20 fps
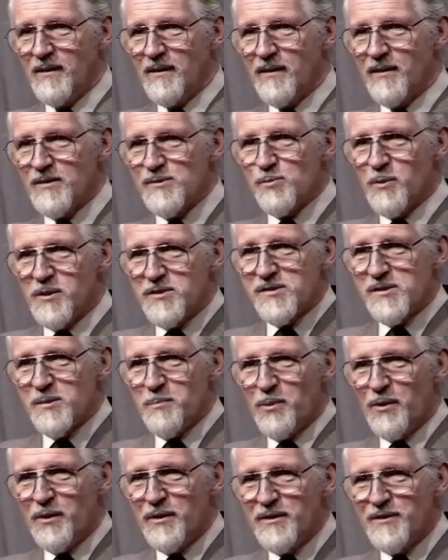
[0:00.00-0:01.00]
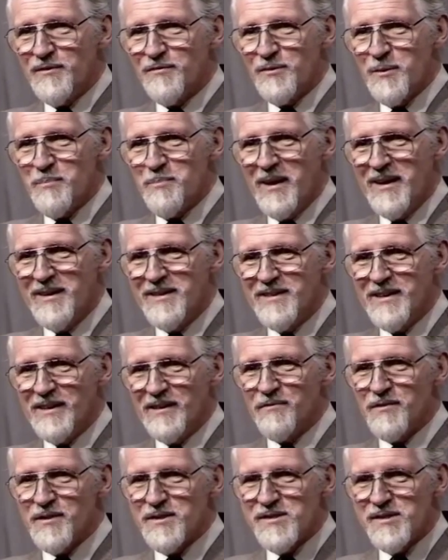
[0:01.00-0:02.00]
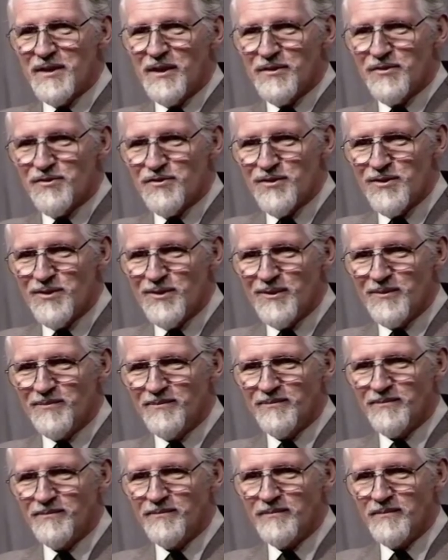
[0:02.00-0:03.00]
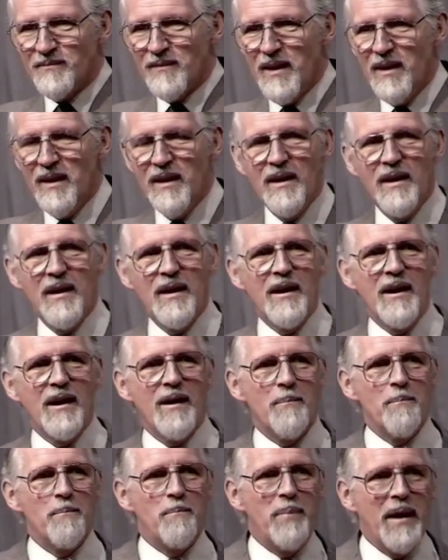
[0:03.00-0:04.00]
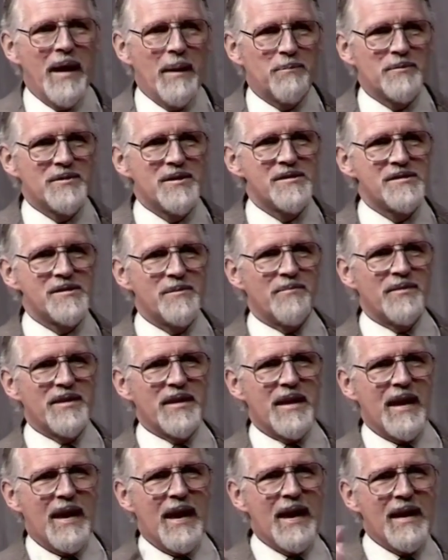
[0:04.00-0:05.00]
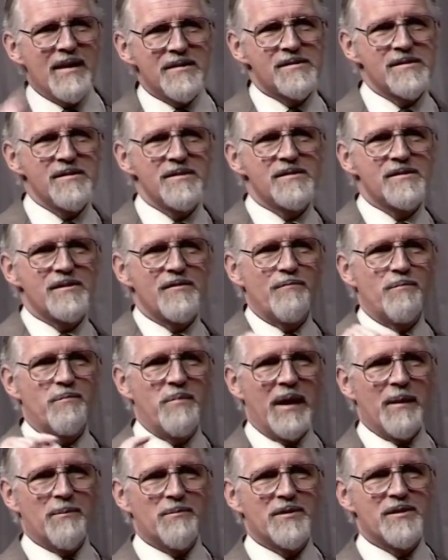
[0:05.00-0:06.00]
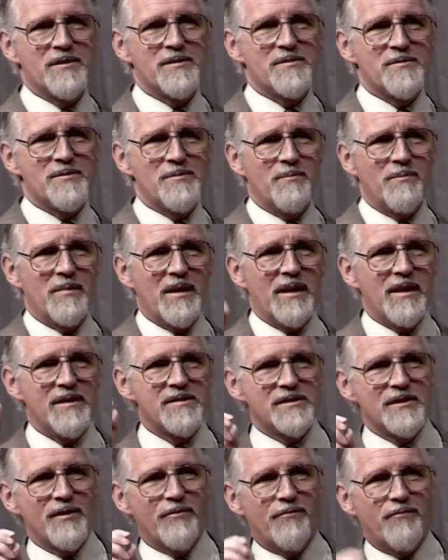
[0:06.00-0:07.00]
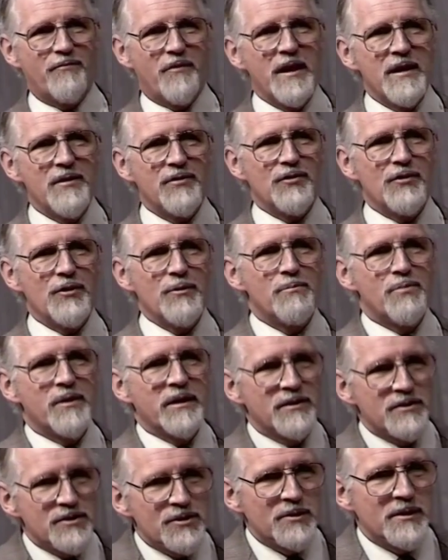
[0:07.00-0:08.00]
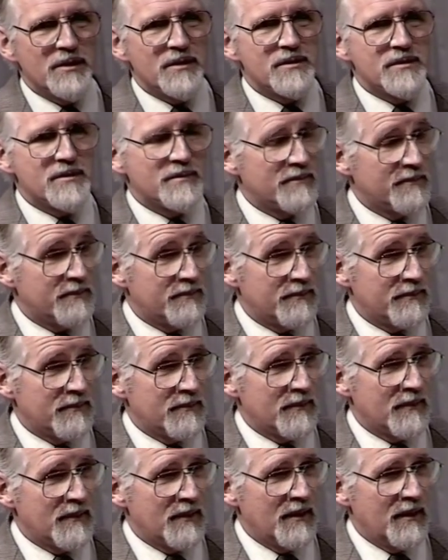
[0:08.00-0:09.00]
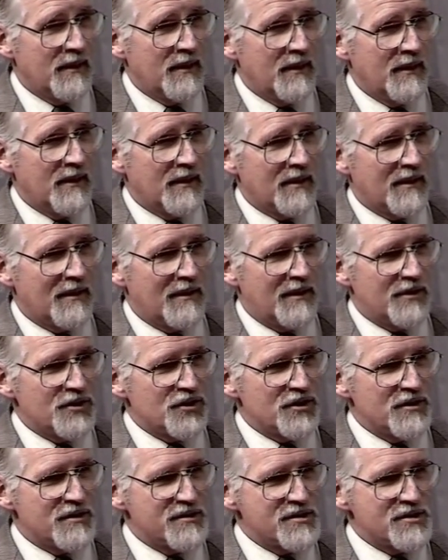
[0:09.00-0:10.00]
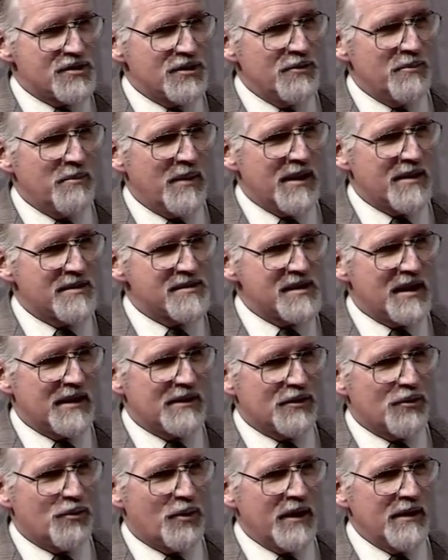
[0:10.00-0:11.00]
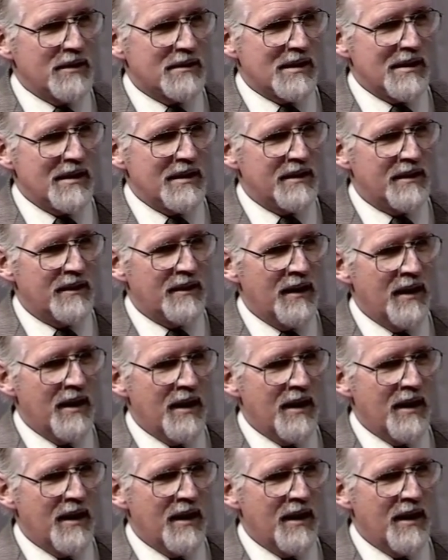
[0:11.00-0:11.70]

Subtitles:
Because what's the point of repenting if it's not true? Baptism, the essence of baptism, is the faith you bring to it. Colossians 2 makes that quite clear,